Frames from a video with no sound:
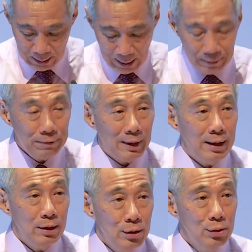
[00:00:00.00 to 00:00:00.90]
and
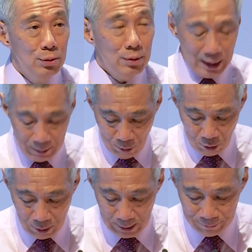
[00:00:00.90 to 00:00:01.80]
find new and
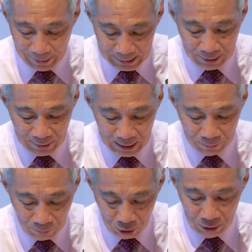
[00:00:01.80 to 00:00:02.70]
more effective and
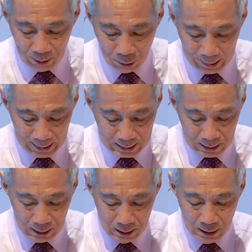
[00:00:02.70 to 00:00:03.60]
affordable
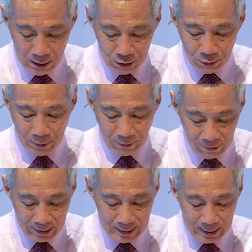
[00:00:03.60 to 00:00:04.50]
ways to
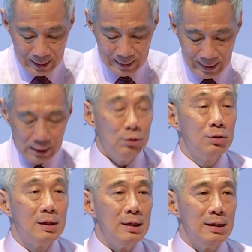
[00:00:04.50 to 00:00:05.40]
prevent and
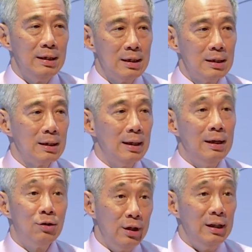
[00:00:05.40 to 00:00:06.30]
diagnose diseases
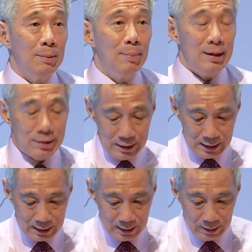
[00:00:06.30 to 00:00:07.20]
and treat the
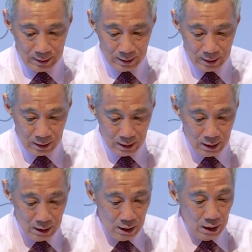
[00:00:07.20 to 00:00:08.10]
patients.
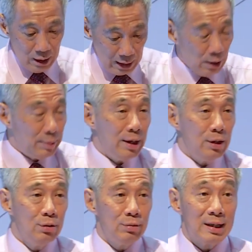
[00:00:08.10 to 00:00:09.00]
There will be a
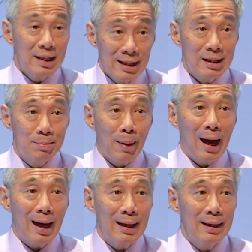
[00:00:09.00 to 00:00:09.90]
new research
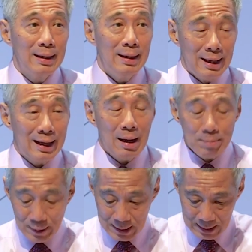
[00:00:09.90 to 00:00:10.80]
park in the
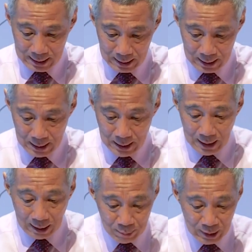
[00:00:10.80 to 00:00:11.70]
campus
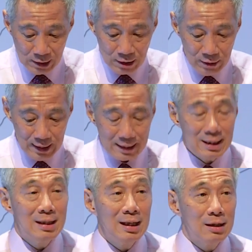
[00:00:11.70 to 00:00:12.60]
that builds on the
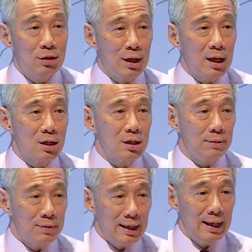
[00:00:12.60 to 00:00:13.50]
existing strengths
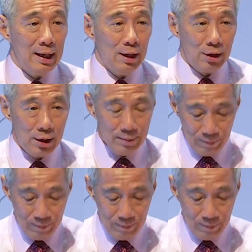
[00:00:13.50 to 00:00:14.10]
of SingHealth